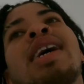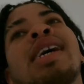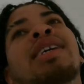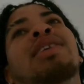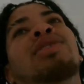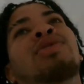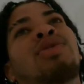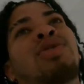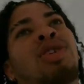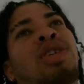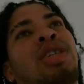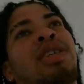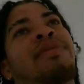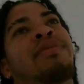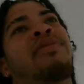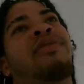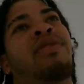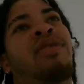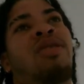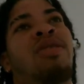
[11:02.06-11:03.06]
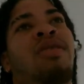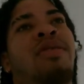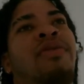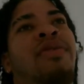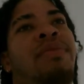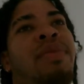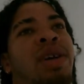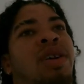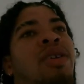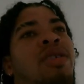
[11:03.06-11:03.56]
I usually vlog
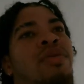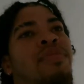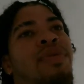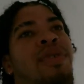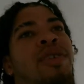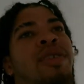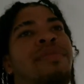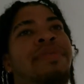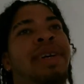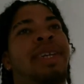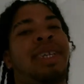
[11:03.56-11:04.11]
from the GoPro,